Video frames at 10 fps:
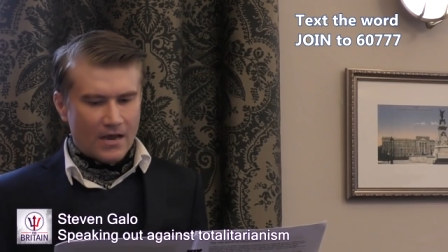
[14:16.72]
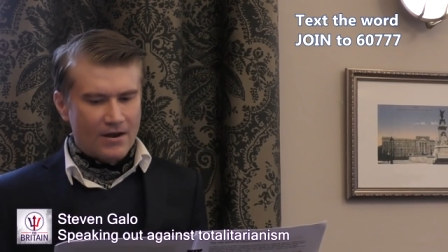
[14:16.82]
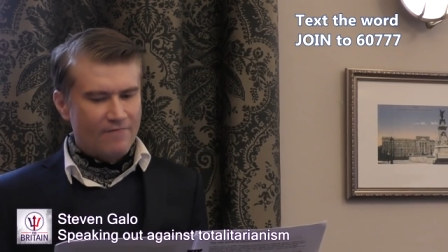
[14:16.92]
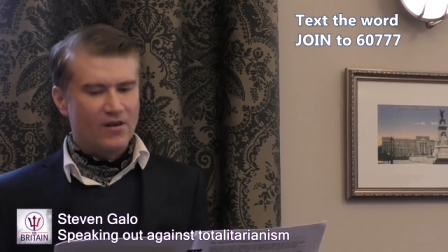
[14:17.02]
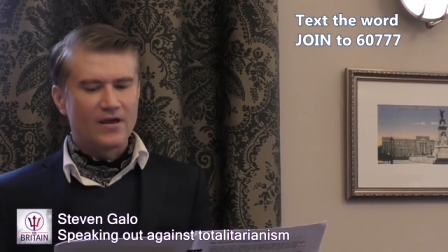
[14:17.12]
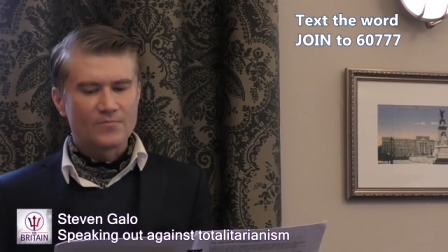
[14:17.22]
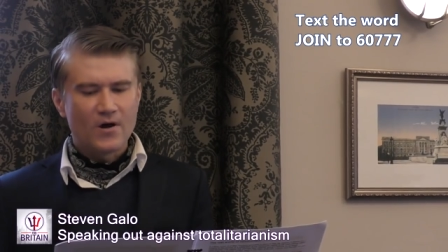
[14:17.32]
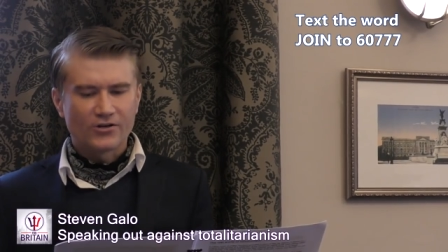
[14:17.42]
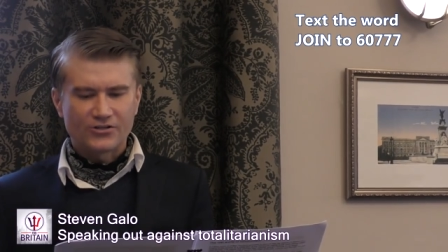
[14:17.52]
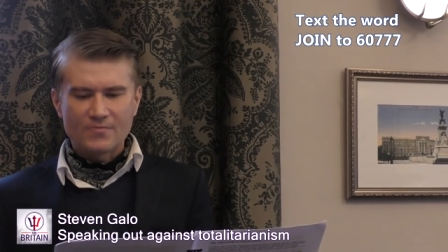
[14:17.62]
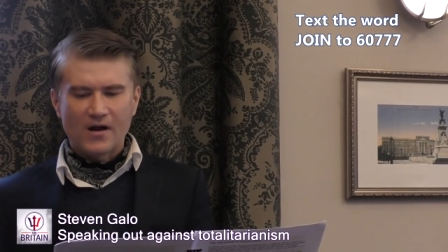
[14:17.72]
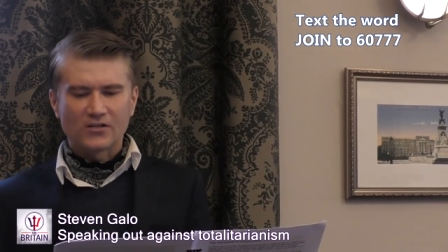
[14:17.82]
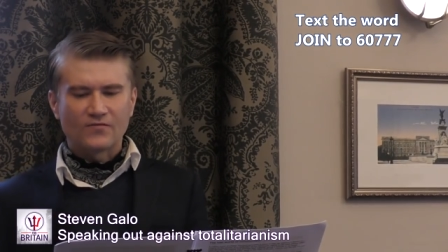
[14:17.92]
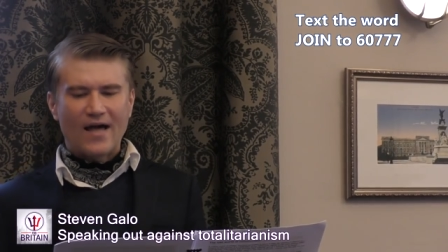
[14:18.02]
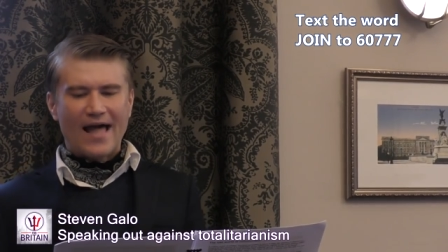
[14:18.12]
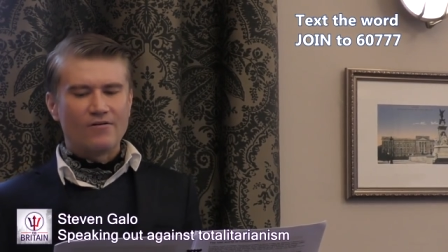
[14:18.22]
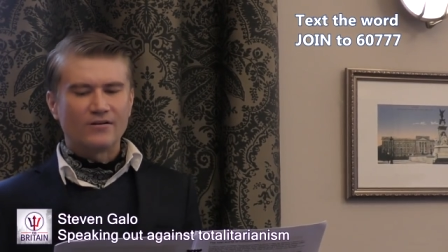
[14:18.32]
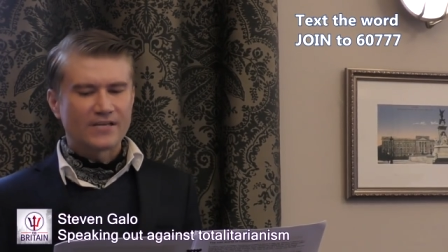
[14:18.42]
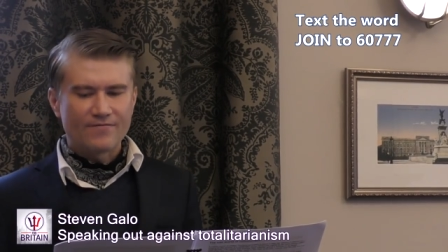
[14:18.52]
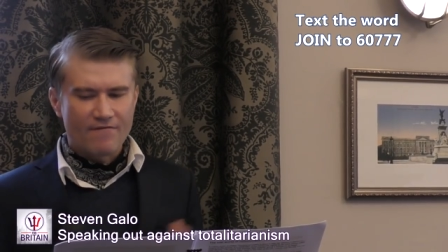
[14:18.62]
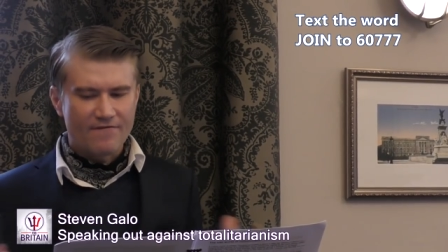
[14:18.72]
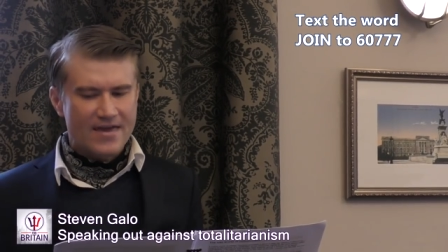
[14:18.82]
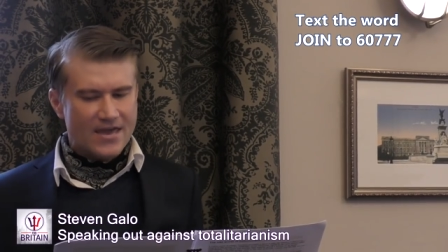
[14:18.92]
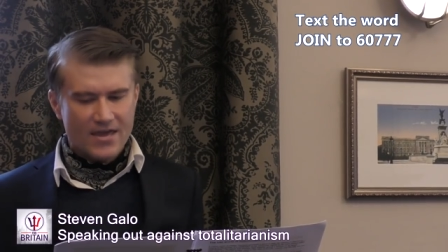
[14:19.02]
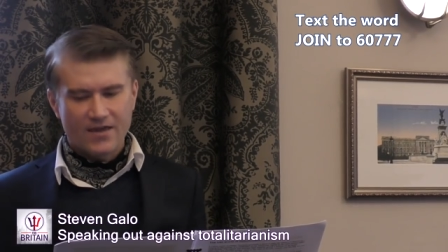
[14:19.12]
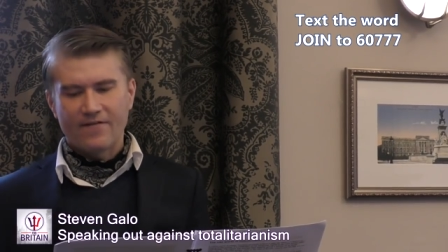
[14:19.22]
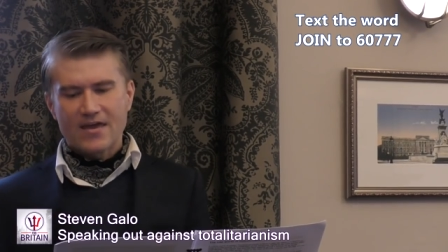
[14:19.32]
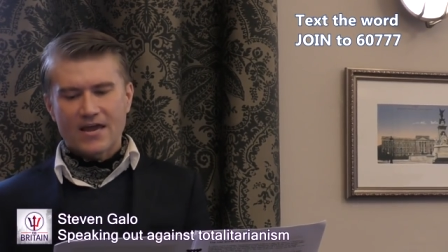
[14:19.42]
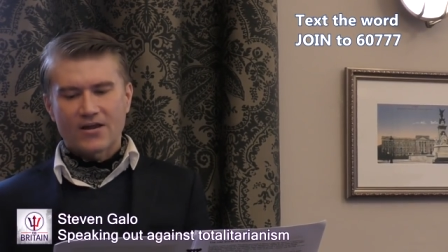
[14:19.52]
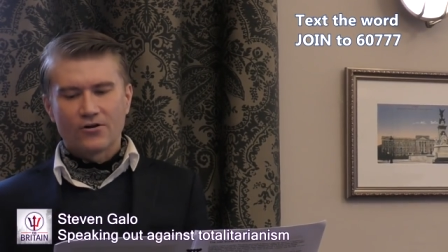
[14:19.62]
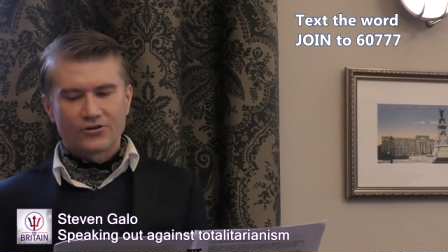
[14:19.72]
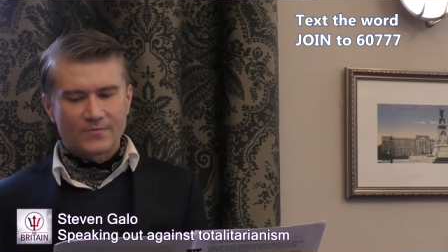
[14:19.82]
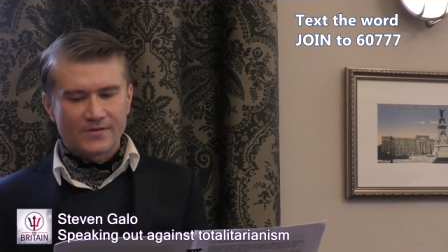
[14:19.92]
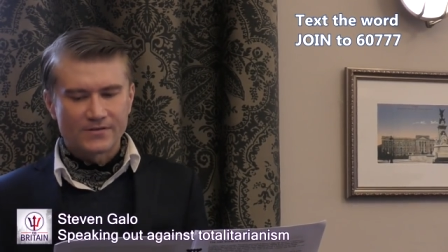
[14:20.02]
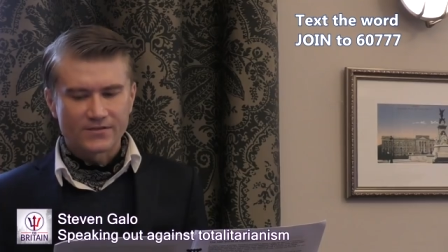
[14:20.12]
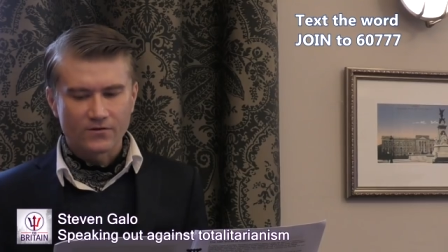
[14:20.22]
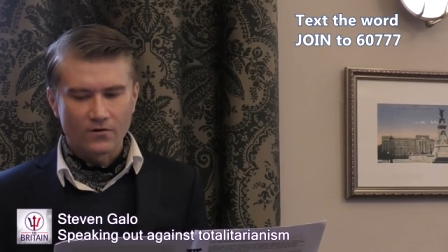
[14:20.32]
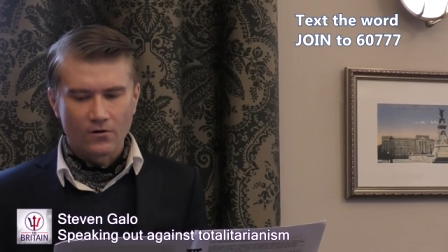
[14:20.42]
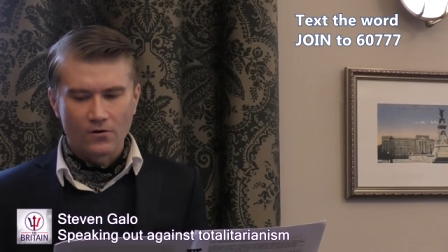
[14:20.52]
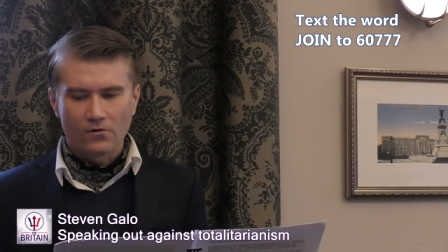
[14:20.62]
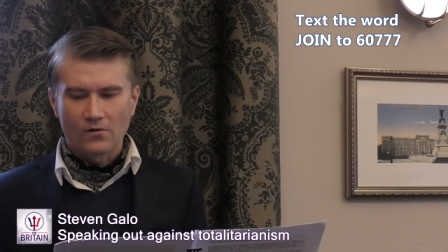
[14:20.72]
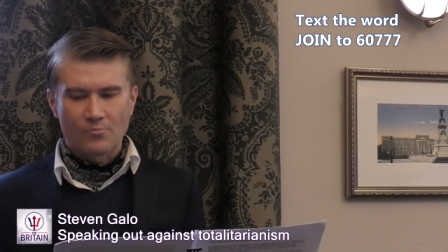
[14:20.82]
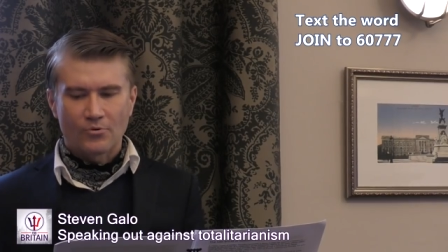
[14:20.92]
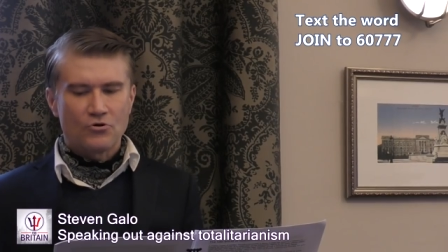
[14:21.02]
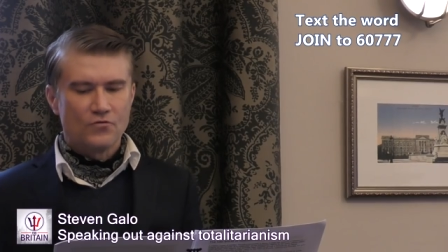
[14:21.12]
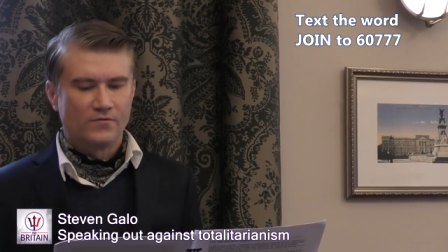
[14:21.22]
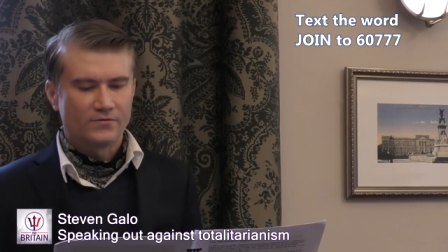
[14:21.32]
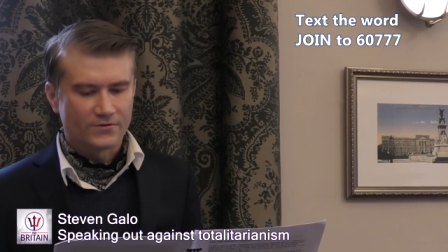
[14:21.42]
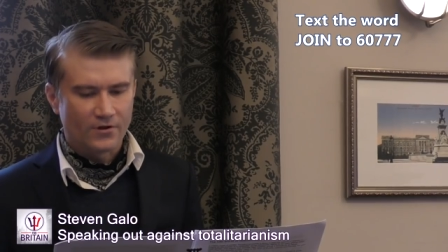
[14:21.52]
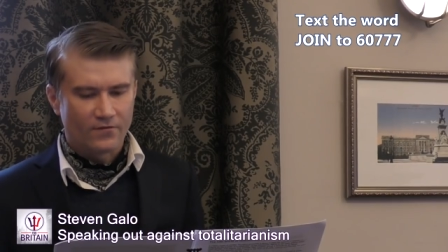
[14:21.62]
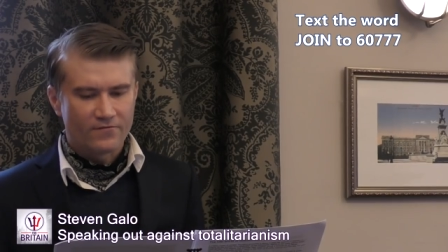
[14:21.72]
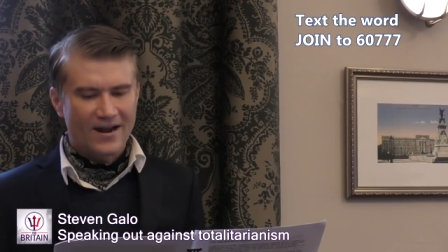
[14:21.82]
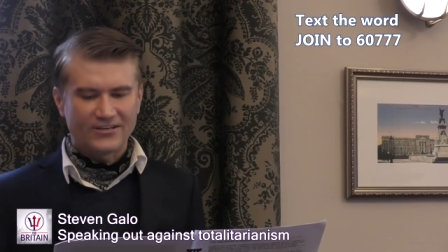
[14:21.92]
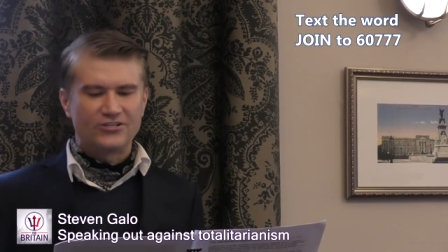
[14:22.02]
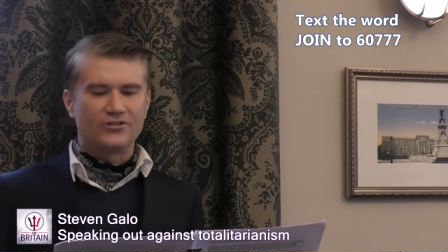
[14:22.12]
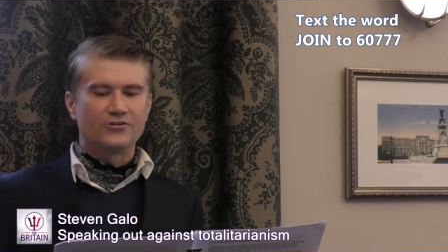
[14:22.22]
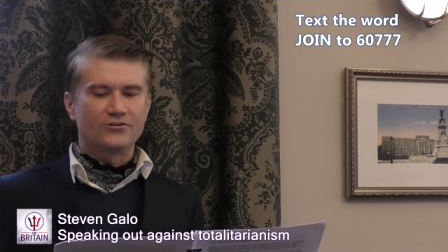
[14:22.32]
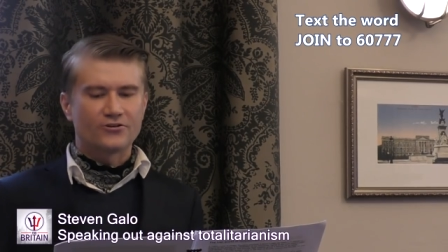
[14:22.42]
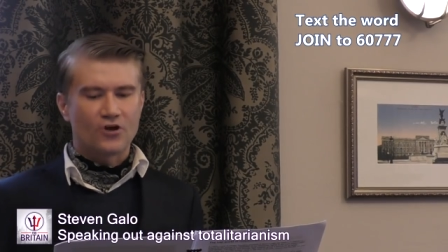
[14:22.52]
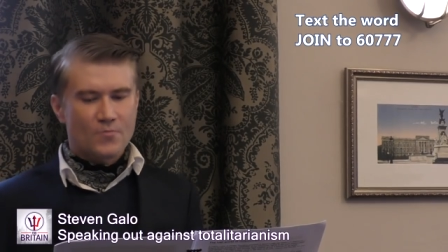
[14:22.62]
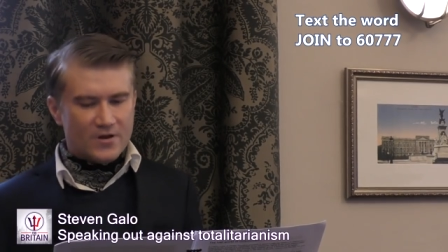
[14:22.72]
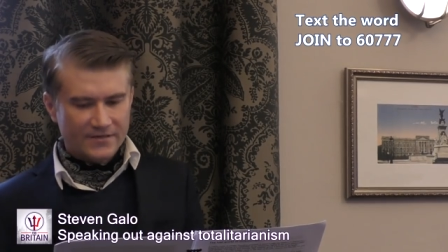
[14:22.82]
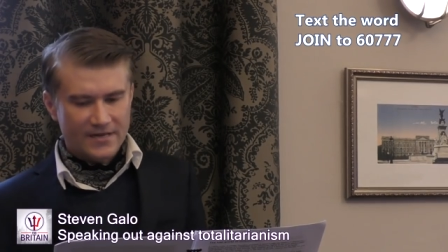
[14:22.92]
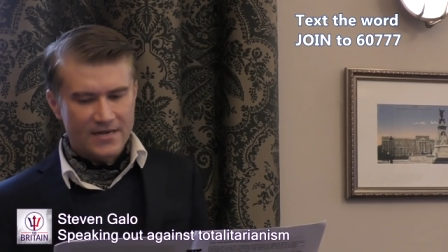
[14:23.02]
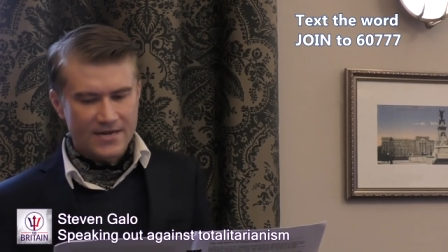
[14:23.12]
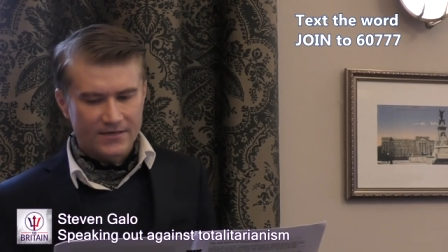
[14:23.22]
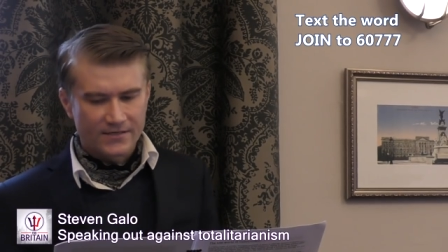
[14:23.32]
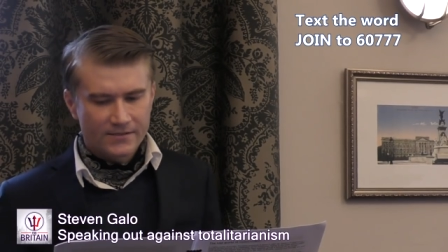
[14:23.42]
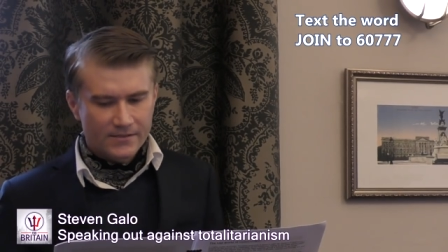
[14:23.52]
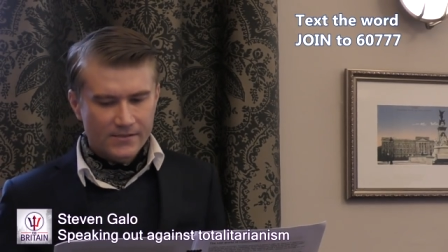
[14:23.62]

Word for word: I never liked marching miles for hours giving fake, fake acknowledgements or approvals of gratitude to the communist elite.